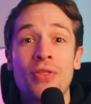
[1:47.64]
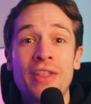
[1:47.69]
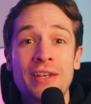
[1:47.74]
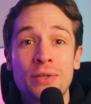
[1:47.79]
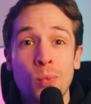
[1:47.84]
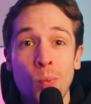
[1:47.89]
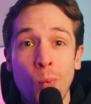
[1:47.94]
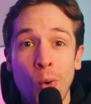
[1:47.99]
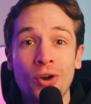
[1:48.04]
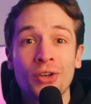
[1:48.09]
on
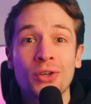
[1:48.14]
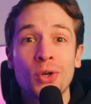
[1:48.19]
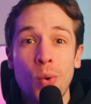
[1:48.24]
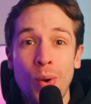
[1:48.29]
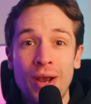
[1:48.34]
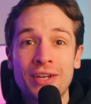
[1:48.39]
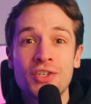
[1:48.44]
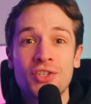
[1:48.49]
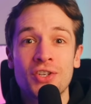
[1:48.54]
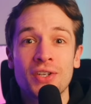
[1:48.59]
this one
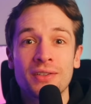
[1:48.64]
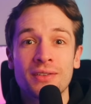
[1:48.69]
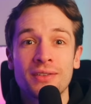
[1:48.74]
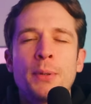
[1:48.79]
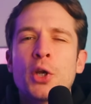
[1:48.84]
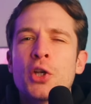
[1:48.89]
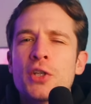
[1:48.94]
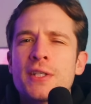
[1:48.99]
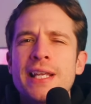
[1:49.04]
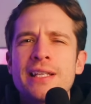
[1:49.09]
question.
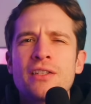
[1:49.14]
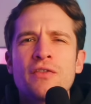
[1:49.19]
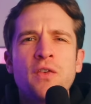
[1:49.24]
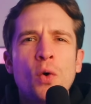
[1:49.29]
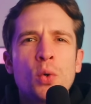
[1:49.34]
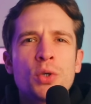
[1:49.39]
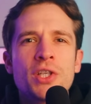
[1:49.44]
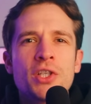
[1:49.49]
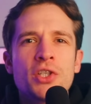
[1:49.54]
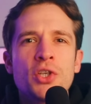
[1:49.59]
Because this
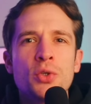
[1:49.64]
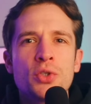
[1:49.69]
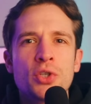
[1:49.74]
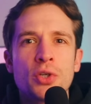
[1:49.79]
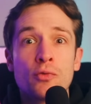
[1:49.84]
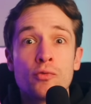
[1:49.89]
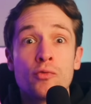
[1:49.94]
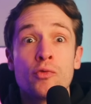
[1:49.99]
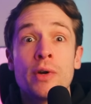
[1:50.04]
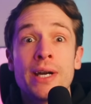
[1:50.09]
forces you
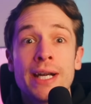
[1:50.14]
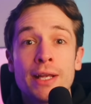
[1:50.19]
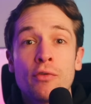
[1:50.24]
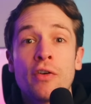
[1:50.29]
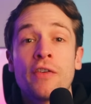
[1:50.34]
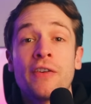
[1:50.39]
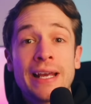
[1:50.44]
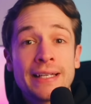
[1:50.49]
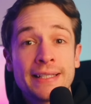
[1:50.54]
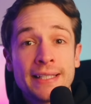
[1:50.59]
to really
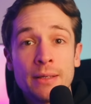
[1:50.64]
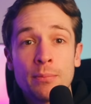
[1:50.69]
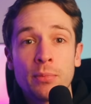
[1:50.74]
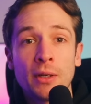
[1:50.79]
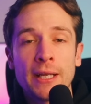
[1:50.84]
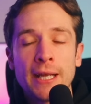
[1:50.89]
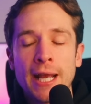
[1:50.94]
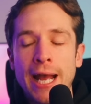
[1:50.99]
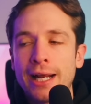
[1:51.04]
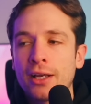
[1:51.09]
reflect
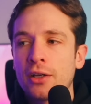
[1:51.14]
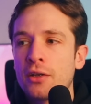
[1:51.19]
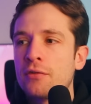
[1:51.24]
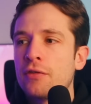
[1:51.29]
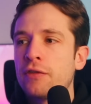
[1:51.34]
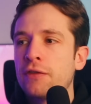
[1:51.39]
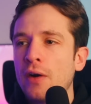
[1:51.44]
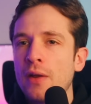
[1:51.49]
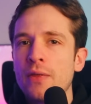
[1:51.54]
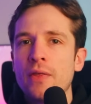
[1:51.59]
deeply and
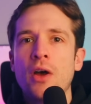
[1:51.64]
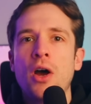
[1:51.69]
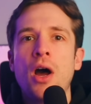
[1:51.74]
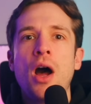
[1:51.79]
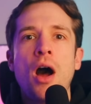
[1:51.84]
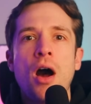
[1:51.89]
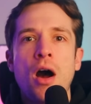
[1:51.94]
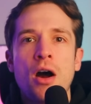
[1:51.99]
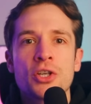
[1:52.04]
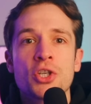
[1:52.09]
confront the
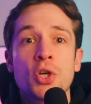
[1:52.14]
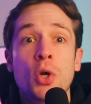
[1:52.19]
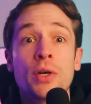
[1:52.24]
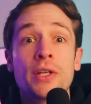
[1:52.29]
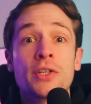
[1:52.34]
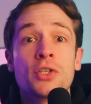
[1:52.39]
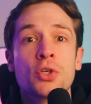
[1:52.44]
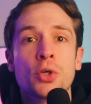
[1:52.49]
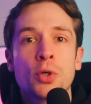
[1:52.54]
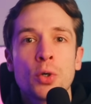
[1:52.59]
harsh,
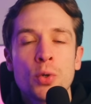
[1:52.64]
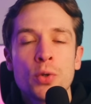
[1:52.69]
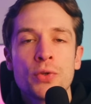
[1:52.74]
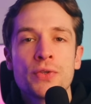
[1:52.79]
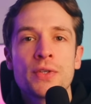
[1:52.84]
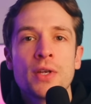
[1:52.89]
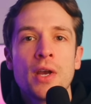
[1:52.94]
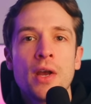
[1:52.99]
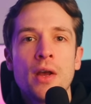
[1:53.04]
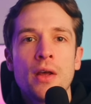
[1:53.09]
honest
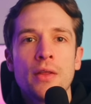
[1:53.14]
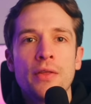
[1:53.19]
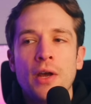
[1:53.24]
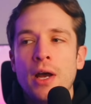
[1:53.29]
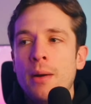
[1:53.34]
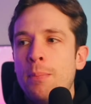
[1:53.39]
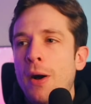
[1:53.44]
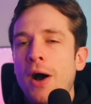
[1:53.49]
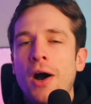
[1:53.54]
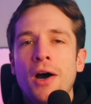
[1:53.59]
truths
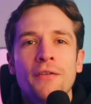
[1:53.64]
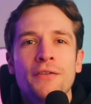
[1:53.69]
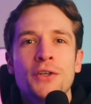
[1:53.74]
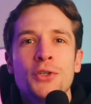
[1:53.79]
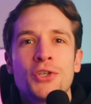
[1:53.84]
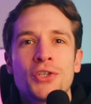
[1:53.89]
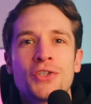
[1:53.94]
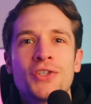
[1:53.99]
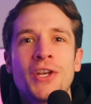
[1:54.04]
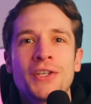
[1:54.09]
that a part of
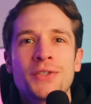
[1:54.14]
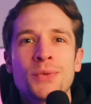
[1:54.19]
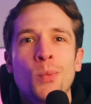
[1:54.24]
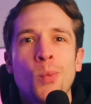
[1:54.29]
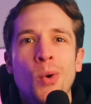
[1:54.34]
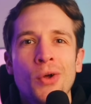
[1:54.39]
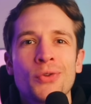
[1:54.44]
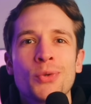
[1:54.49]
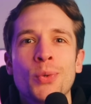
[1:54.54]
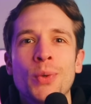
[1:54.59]
you just
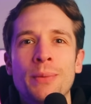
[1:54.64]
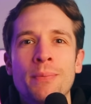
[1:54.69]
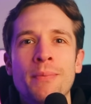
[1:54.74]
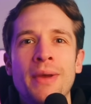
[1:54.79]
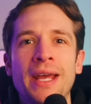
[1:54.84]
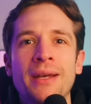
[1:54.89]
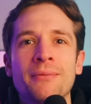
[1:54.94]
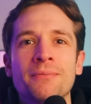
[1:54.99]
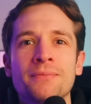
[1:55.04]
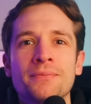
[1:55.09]
doesn't want to
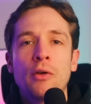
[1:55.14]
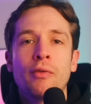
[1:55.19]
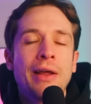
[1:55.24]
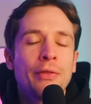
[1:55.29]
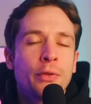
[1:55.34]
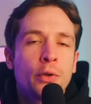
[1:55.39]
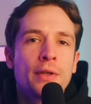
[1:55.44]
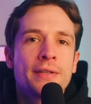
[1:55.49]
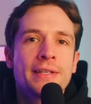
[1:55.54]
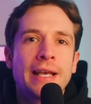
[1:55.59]
admit. I
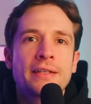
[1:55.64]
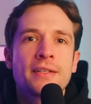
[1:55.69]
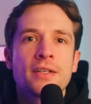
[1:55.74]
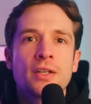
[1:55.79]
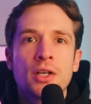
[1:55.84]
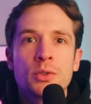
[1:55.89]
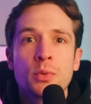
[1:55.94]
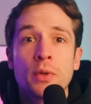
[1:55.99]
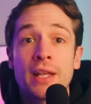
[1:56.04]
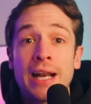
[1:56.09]
ran through this
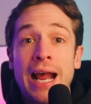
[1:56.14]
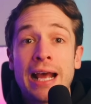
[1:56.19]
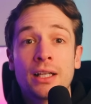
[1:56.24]
exercise with an